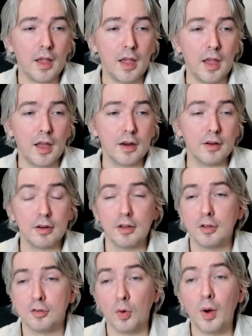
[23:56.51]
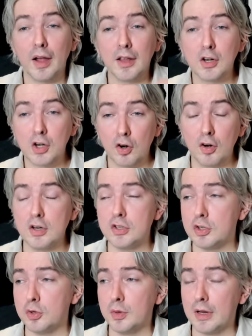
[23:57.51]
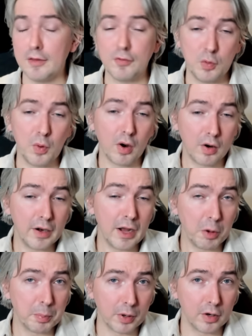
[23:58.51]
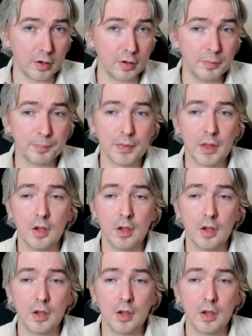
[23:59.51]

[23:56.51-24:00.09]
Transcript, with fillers: And so I encourage you, if you are an Albertan,